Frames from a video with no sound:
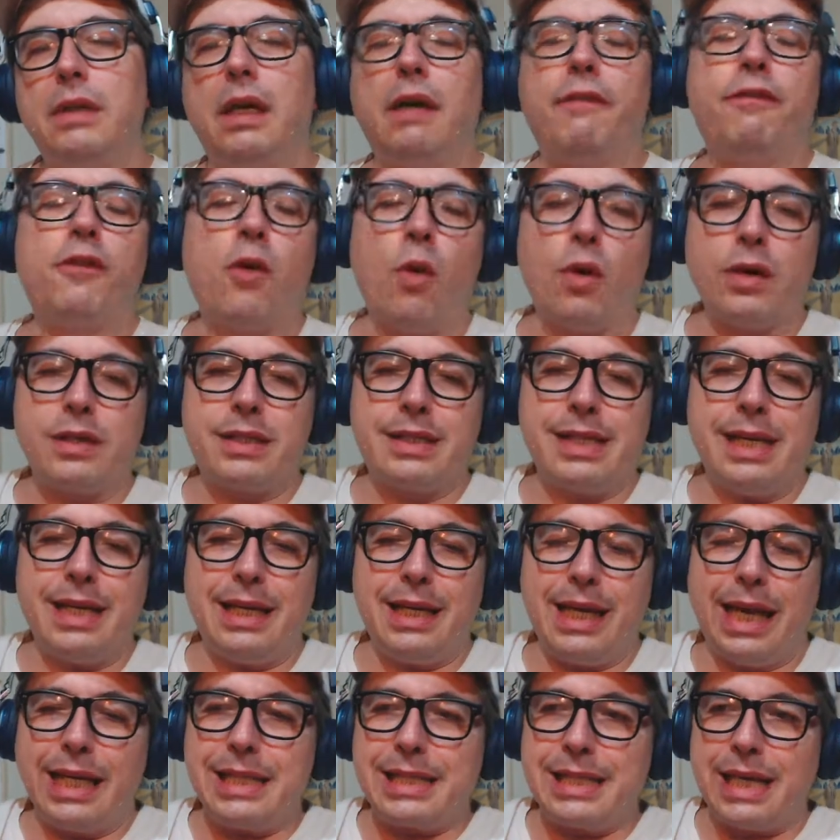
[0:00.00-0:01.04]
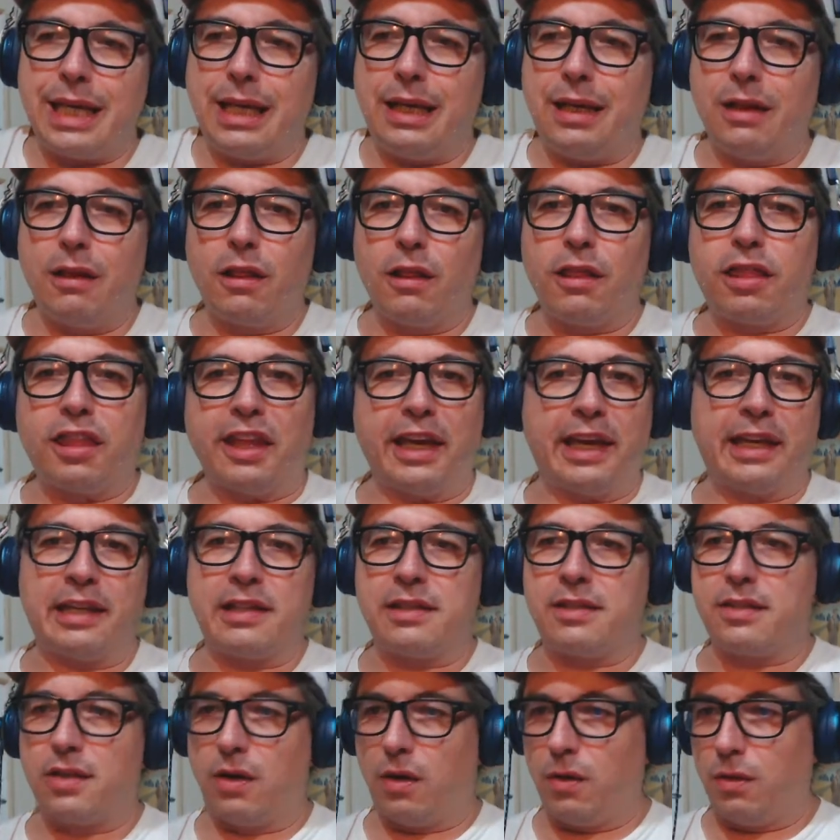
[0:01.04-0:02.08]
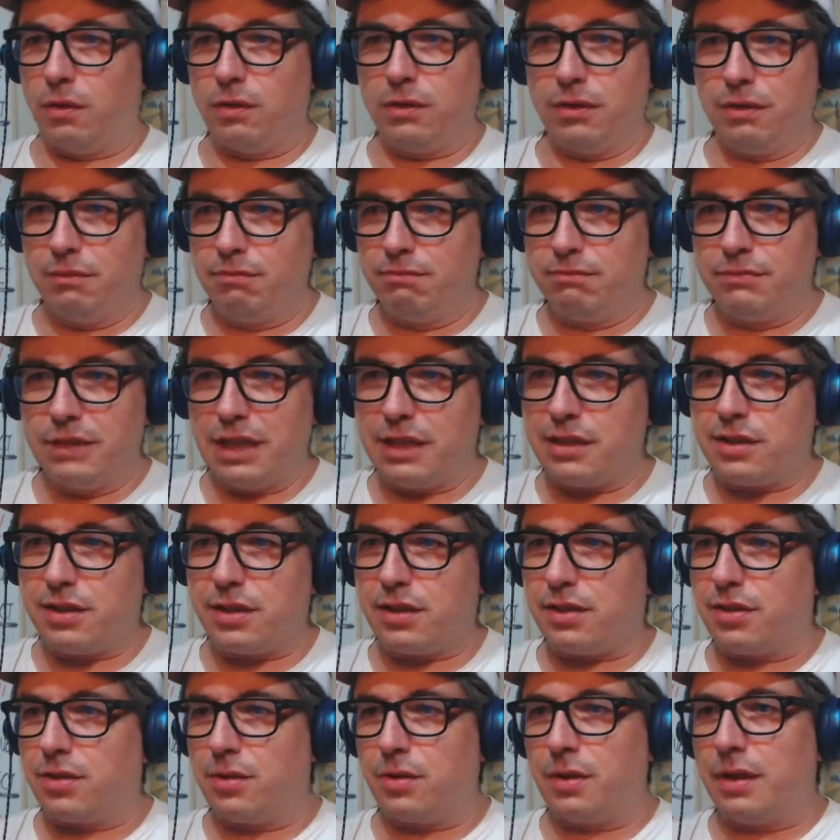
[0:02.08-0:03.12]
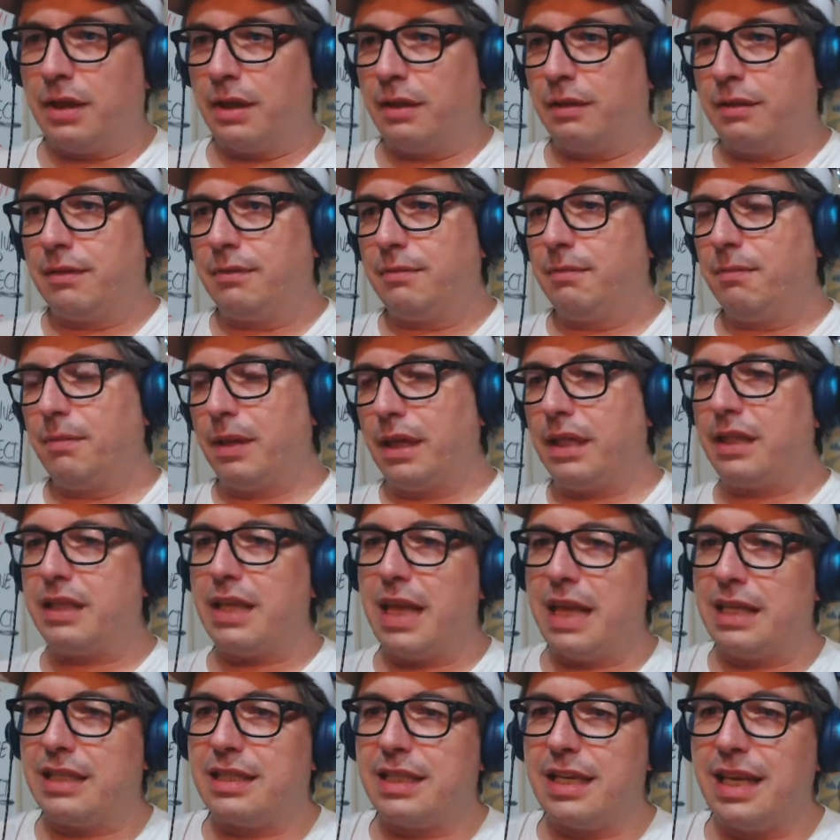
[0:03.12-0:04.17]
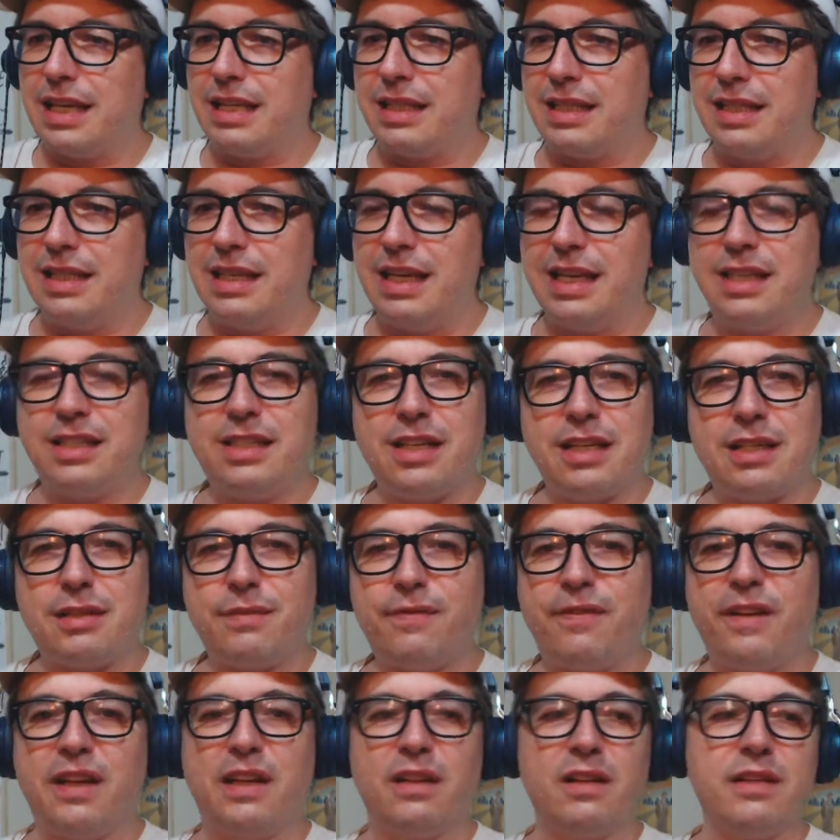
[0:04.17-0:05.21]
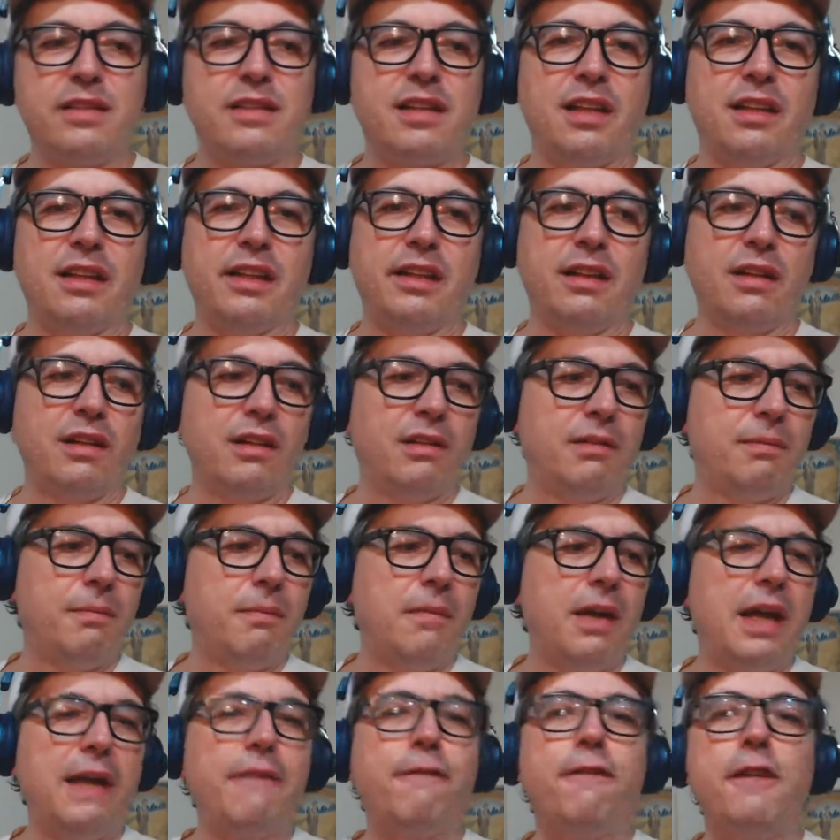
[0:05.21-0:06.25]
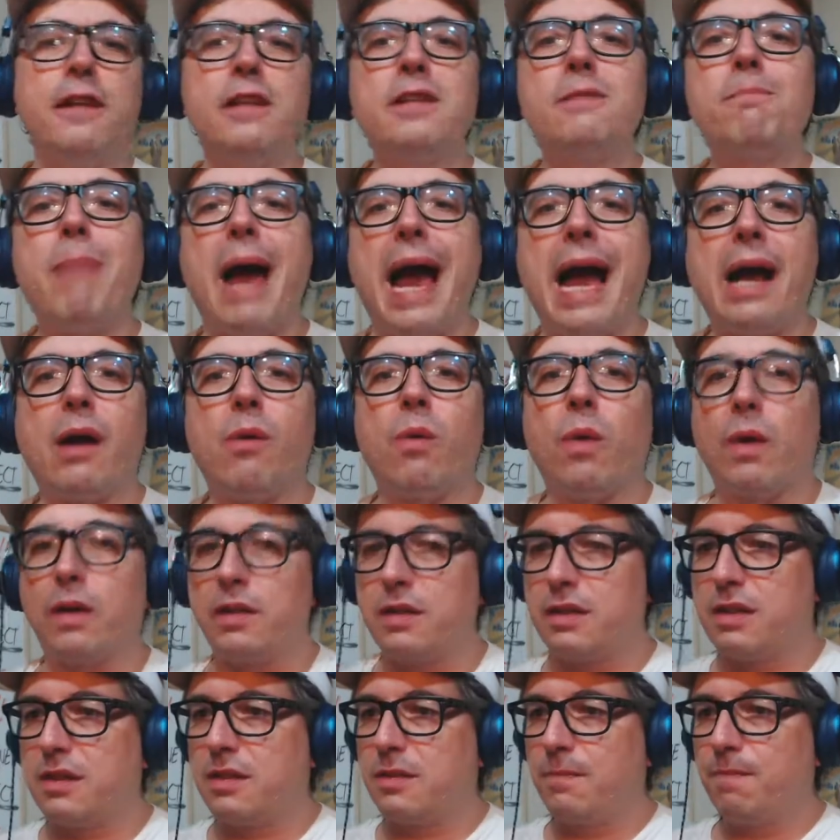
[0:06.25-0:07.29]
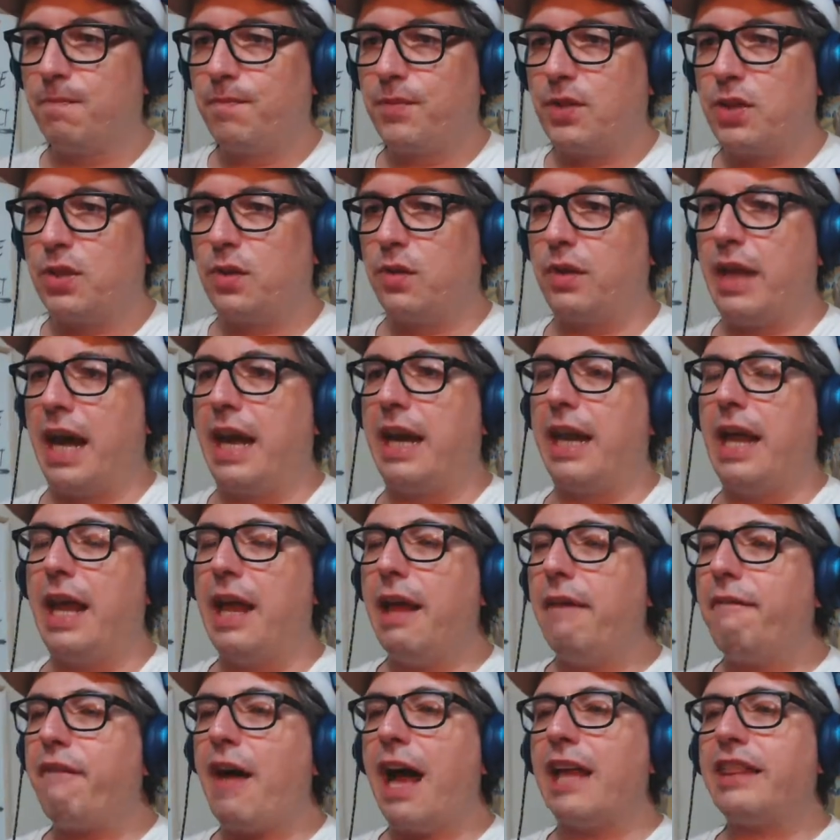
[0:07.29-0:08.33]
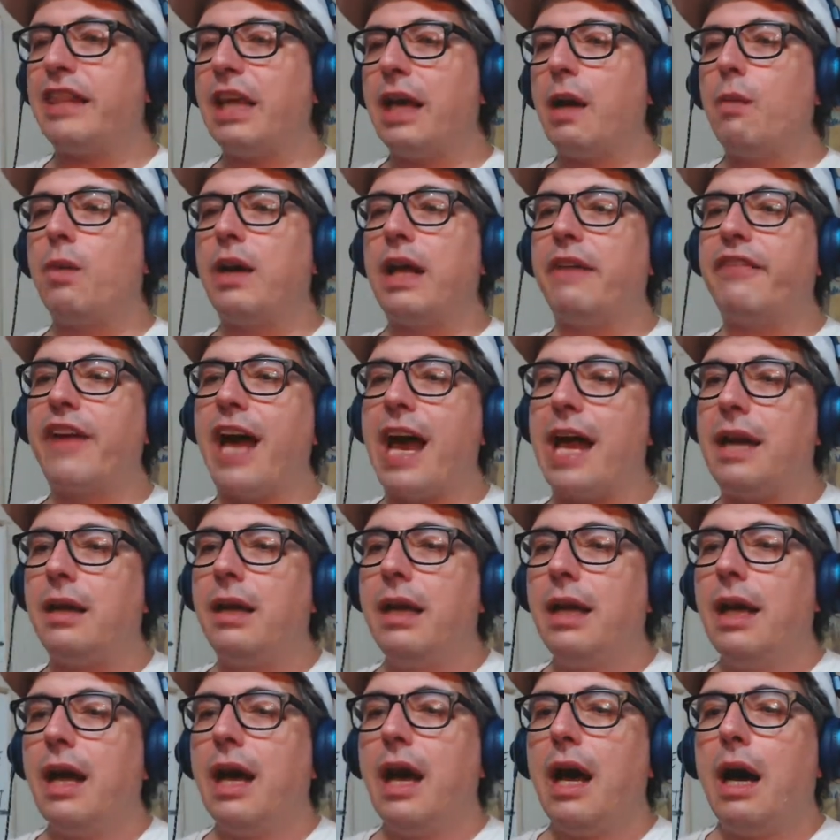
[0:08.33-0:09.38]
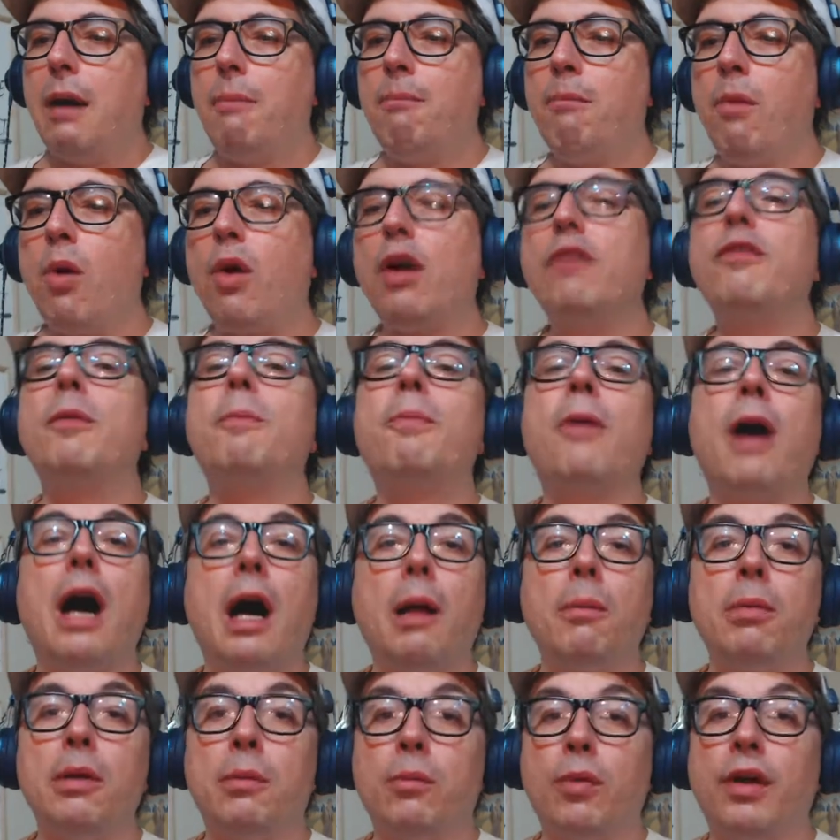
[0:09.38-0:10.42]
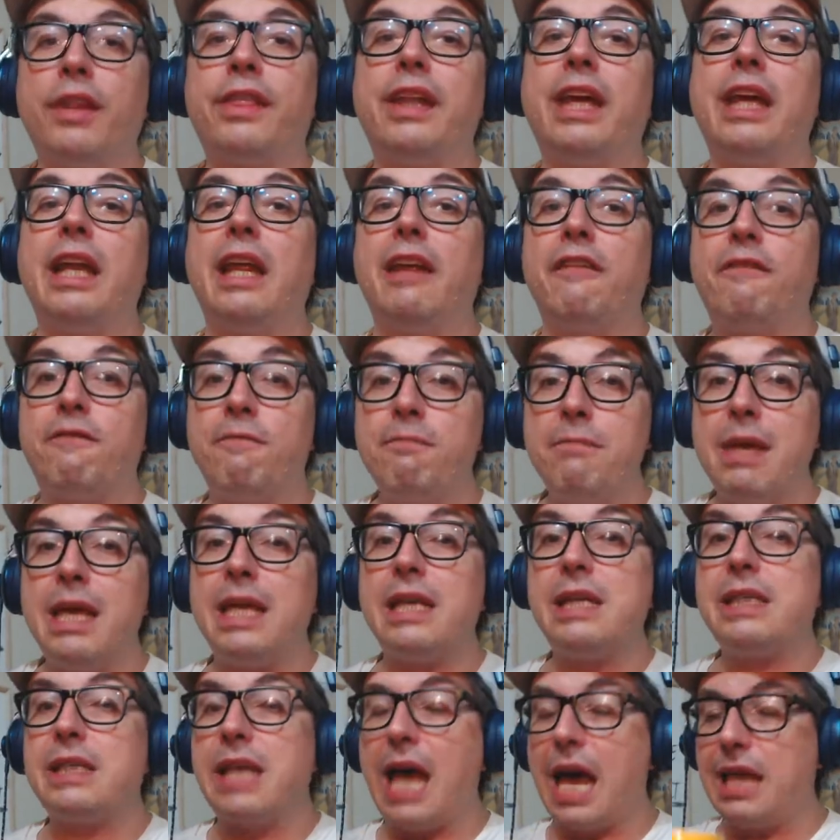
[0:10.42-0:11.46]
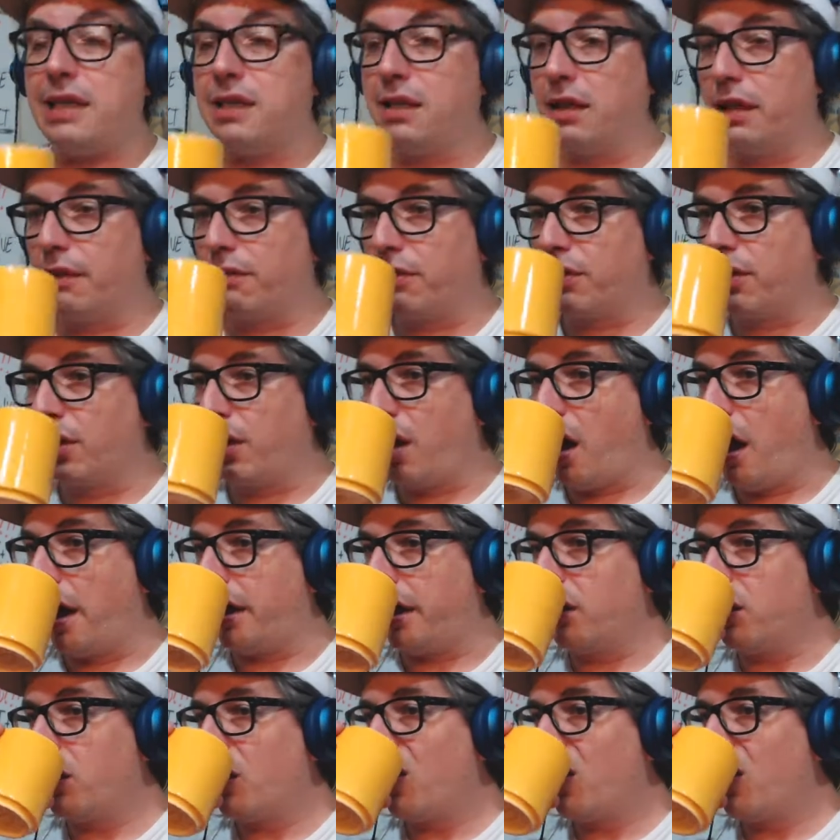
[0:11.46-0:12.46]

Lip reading: course, it's a heel thing, so let's just do it. But it just feels a little, it feels backwards to do that. If, I think I would have had more of a problem with it if Miz had delivered the line.